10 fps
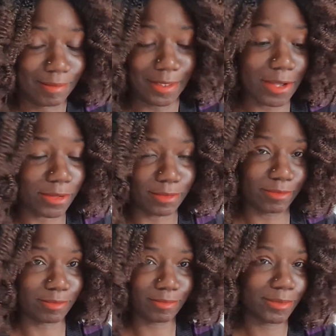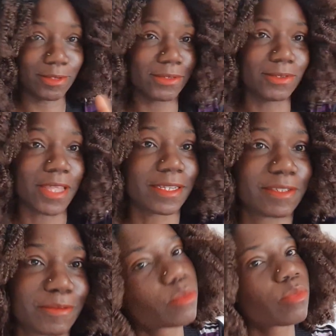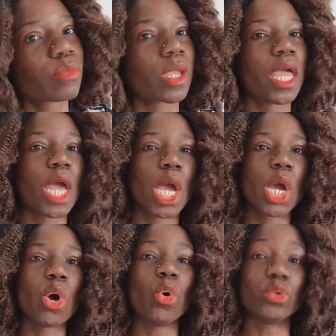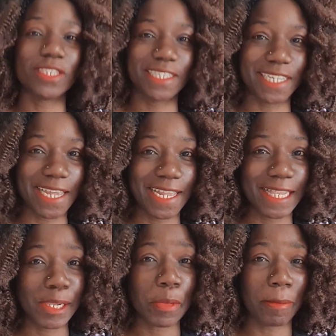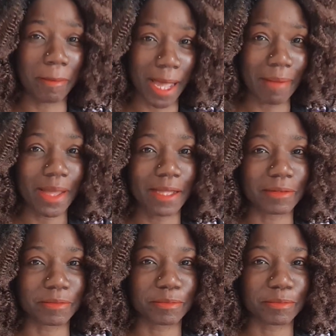no, don't do that. Hotel mama.